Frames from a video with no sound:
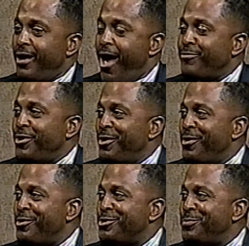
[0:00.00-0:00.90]
after
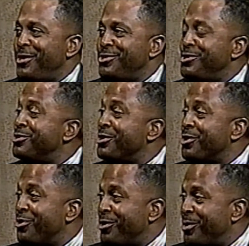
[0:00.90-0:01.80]
hearing your speech, she took
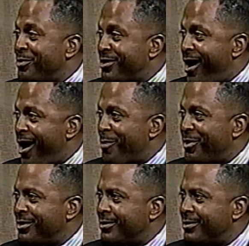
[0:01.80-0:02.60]
an early retirement.